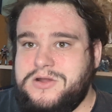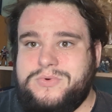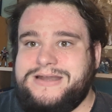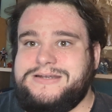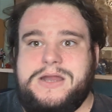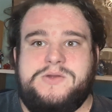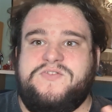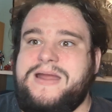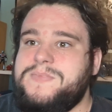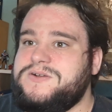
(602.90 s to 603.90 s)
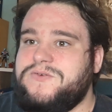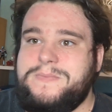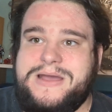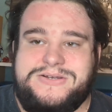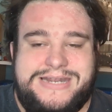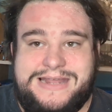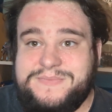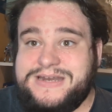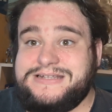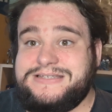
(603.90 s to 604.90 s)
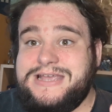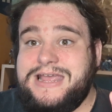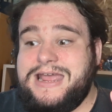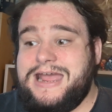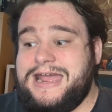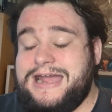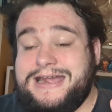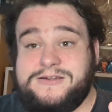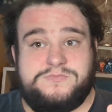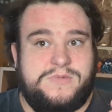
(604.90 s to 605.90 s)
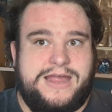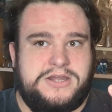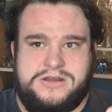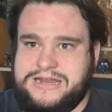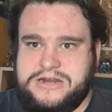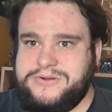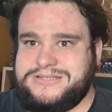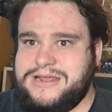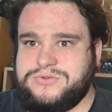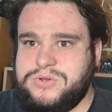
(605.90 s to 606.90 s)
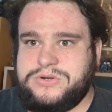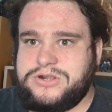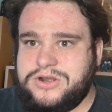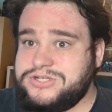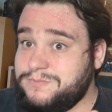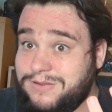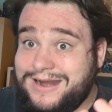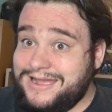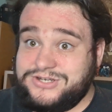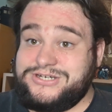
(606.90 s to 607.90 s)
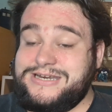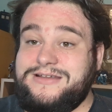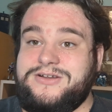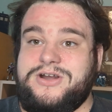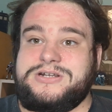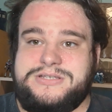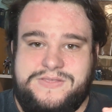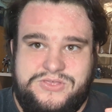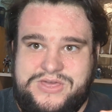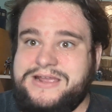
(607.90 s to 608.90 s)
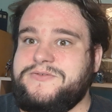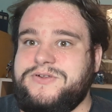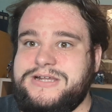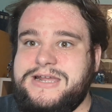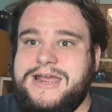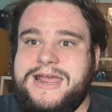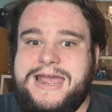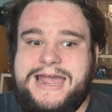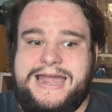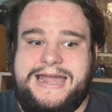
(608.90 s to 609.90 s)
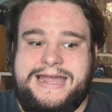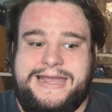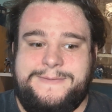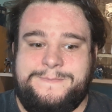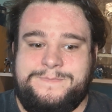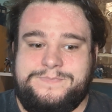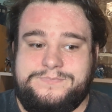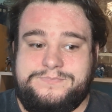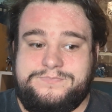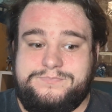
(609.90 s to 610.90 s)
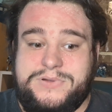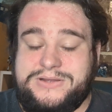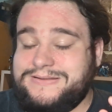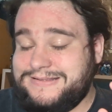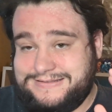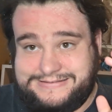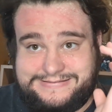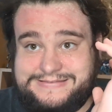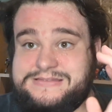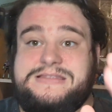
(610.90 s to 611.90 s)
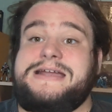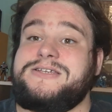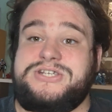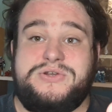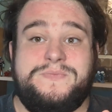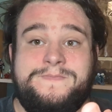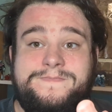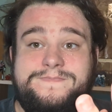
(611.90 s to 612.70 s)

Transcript: not ranted, I've rambled for about 10 minutes. Uh, I, I know I said I was going to curse, but I actually didn't curse, thankfully. Um, but thank you.